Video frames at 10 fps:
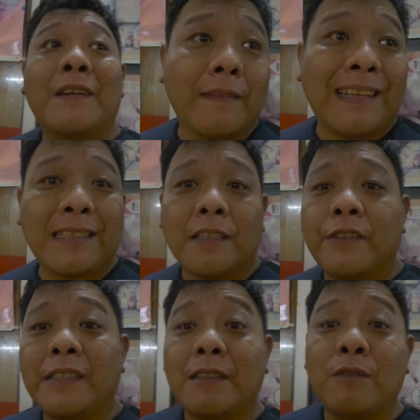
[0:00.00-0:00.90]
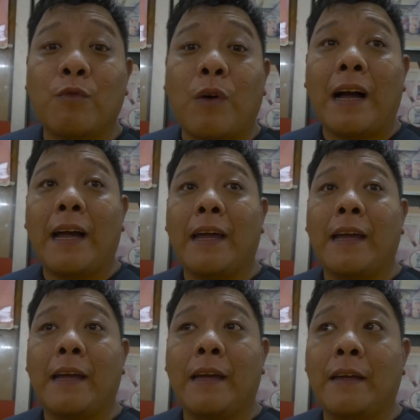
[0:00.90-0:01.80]
and that's the reason why
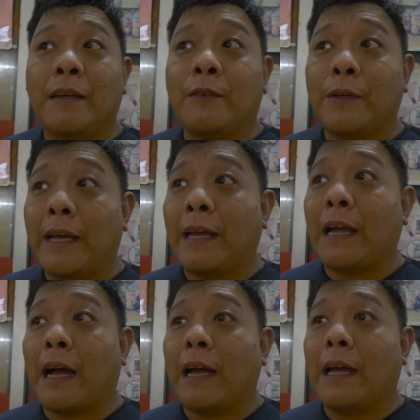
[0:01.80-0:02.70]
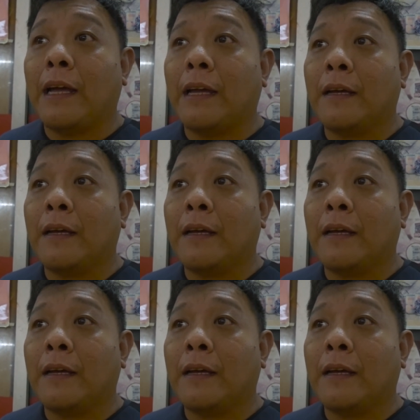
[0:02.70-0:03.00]
today I